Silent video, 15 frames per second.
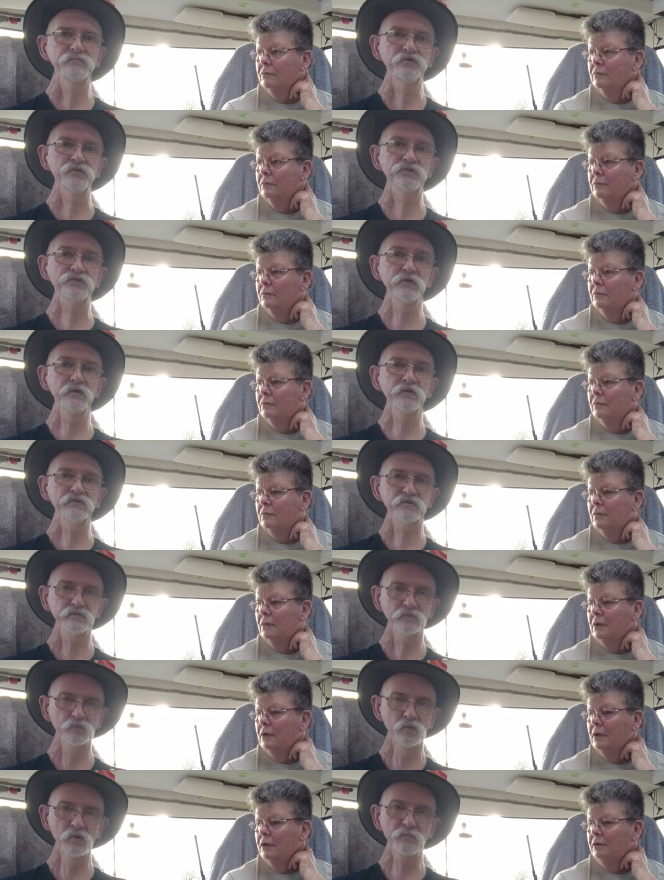Speaker 1: just
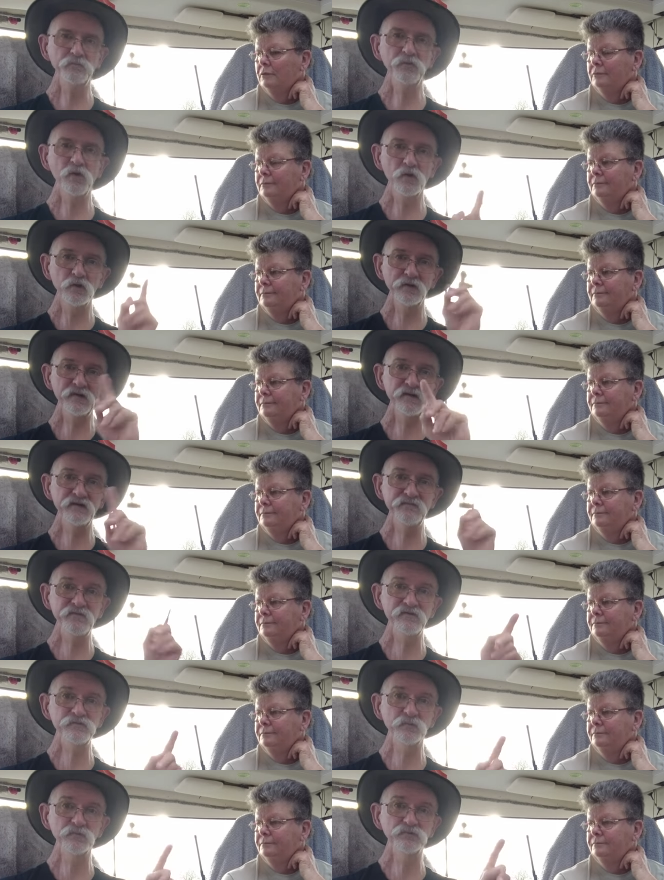thought won't put all the
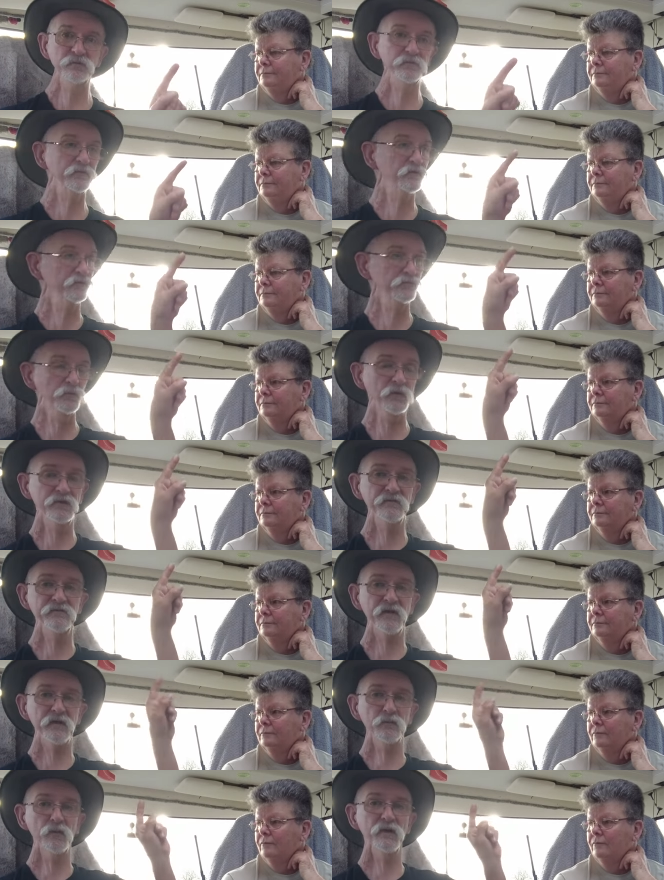individuals up because one
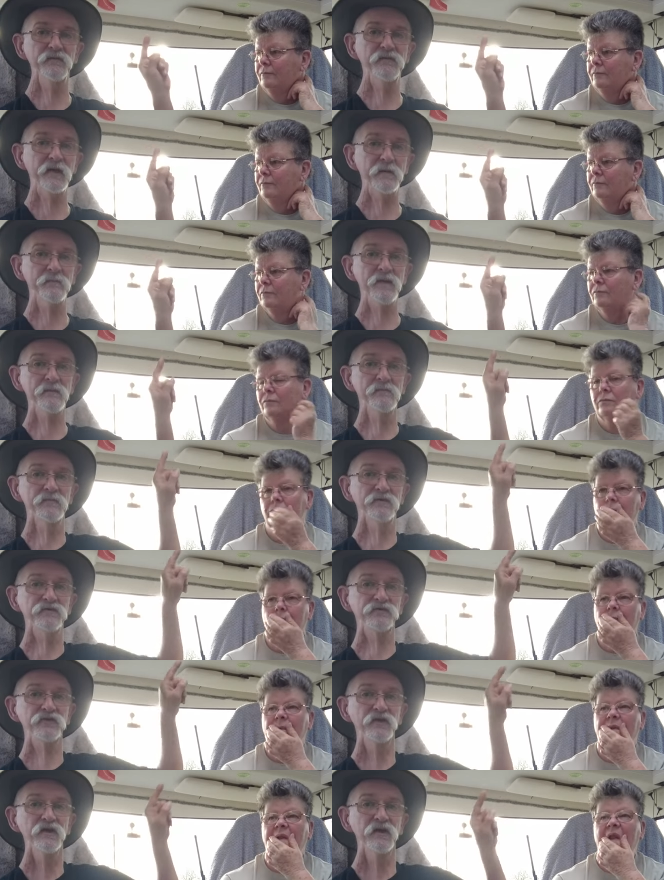of that one of our
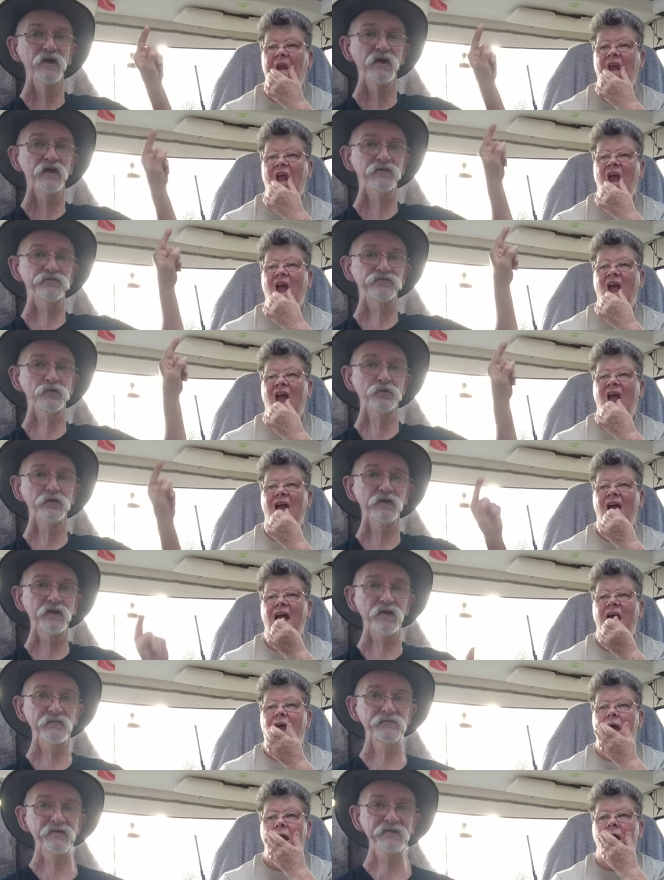members has
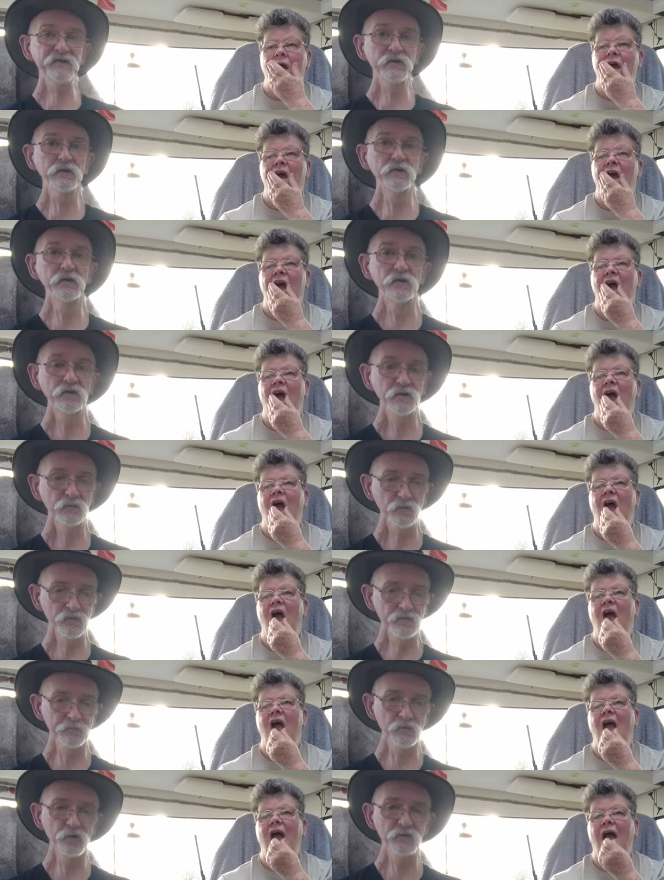done a video
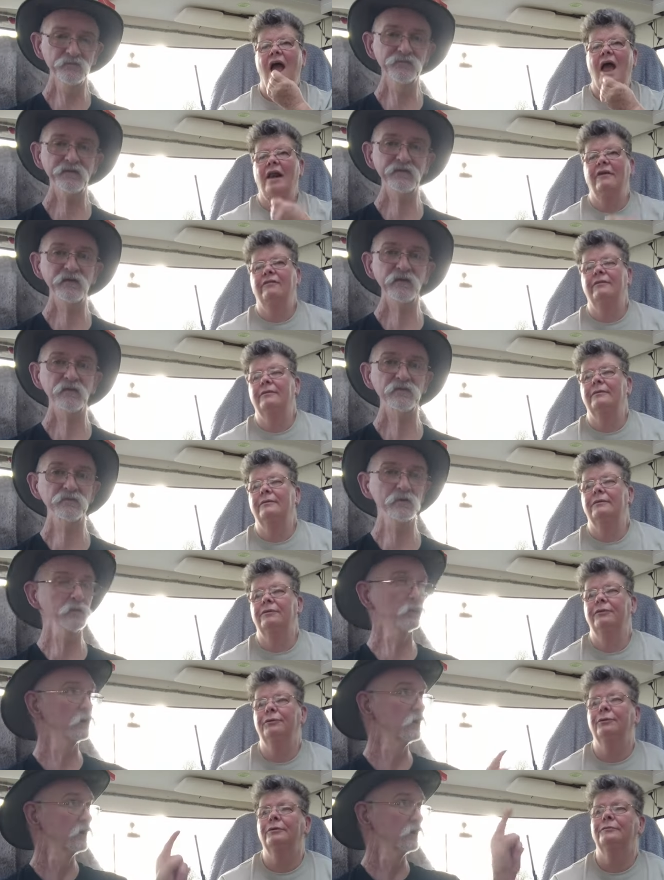with them all flicking
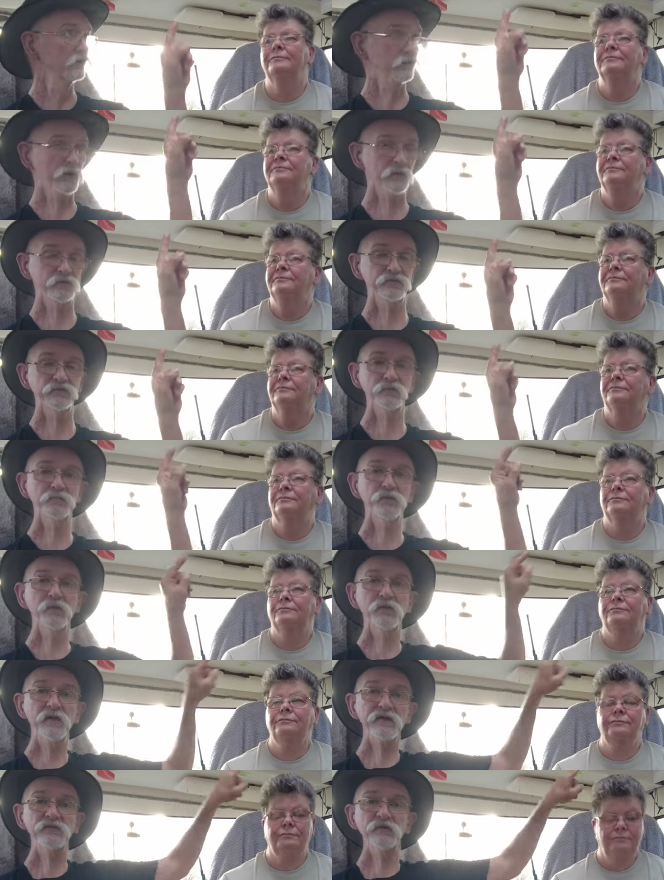through, so I shall
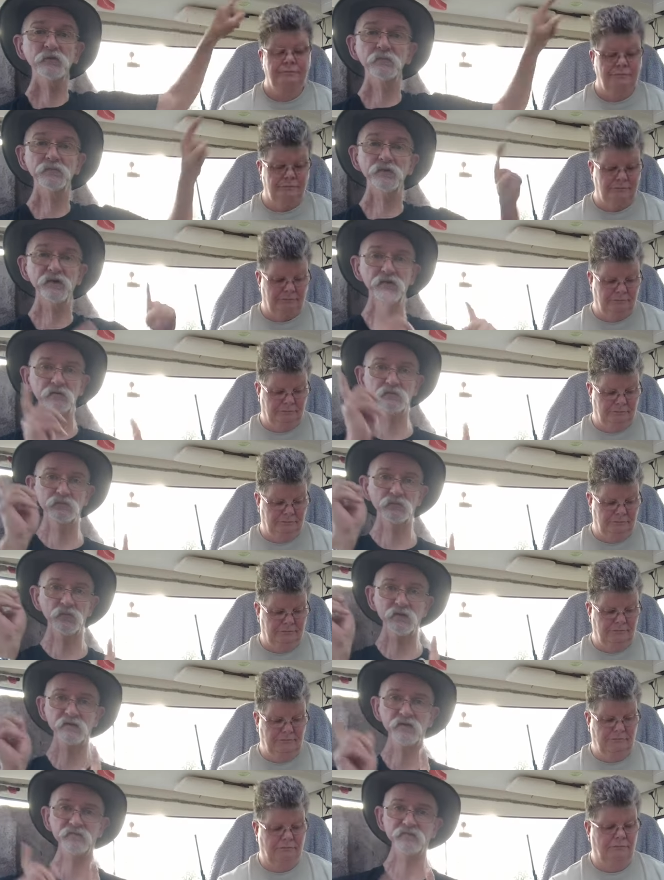put that up
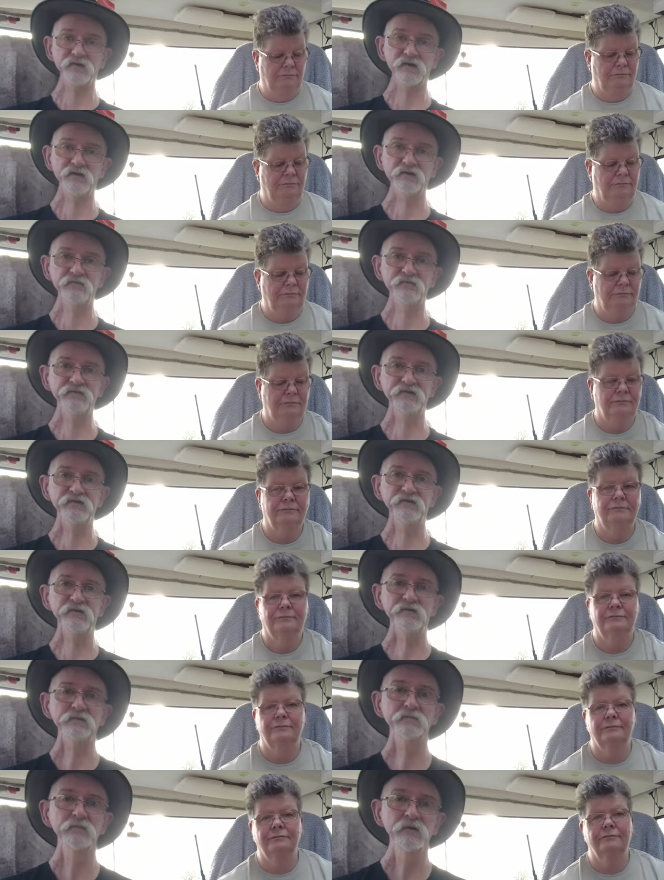in wherever I can
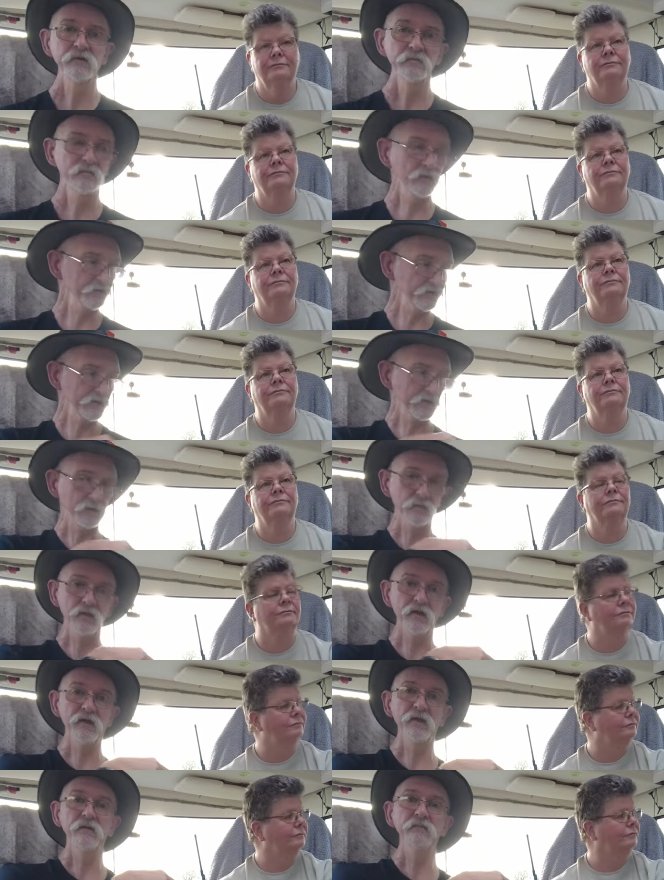fit it, maybe
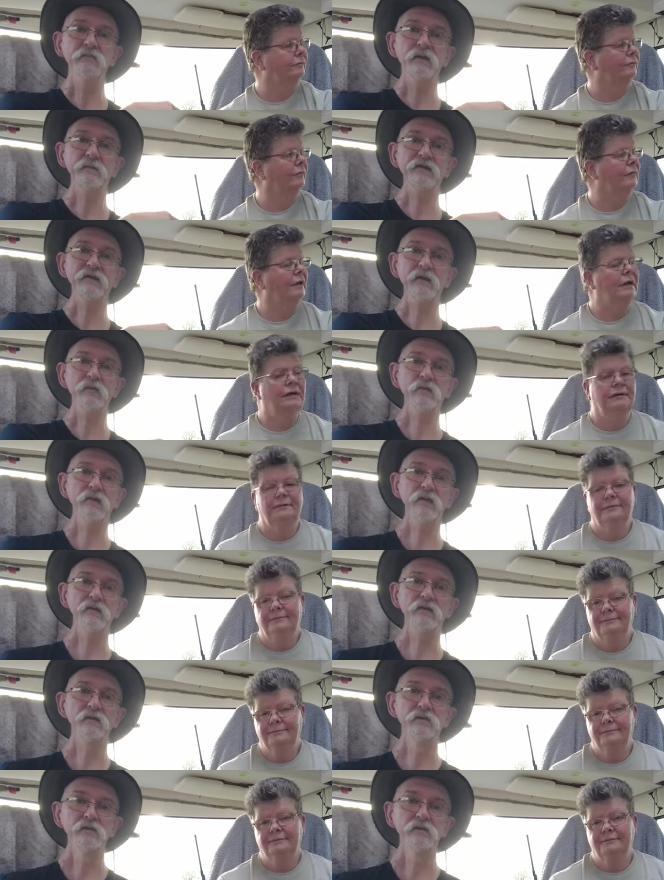down there, maybe down there